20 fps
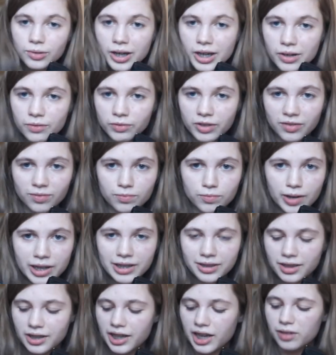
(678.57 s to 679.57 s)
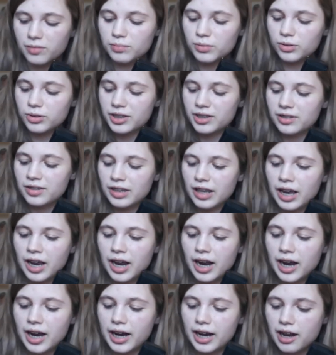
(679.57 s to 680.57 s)
one. We've made it to the end, boys.
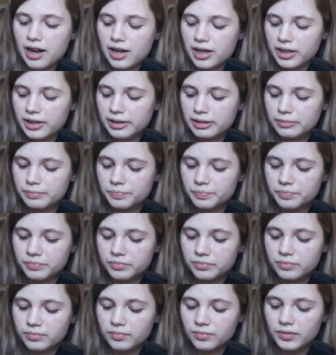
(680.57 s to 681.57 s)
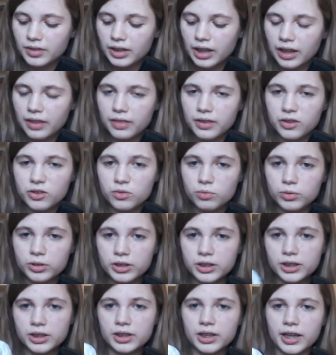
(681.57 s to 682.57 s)
Um, this
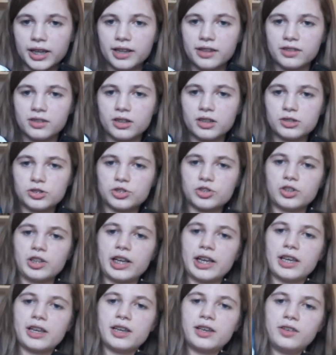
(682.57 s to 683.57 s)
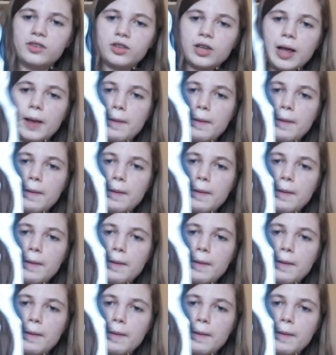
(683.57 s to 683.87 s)
one is not Schleich. He's